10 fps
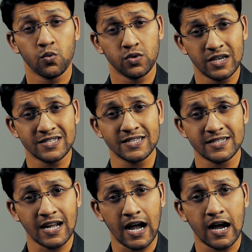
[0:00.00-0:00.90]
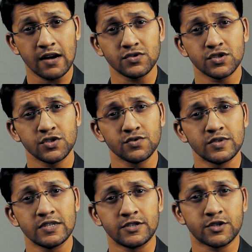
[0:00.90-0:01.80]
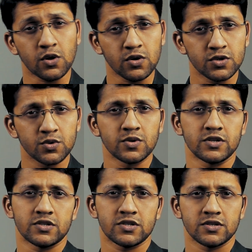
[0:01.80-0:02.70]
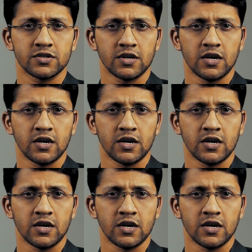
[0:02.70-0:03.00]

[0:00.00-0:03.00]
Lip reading: This is the house you will drawn towards.